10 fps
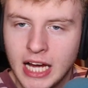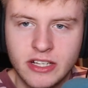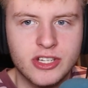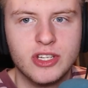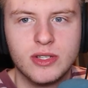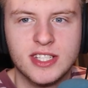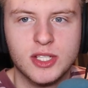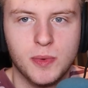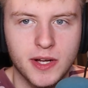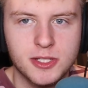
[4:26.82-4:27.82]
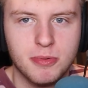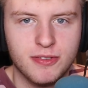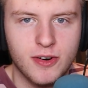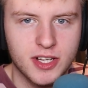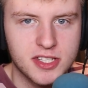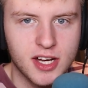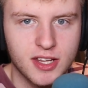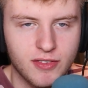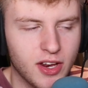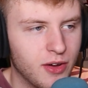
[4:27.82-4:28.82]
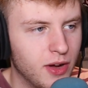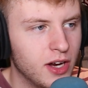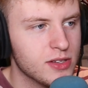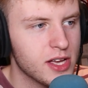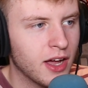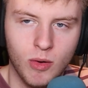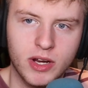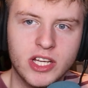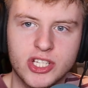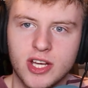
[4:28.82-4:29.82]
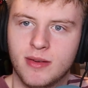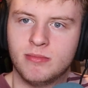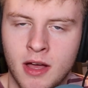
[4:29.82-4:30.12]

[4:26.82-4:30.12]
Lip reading: I literally used this once before I started the video and I was like, holy shit,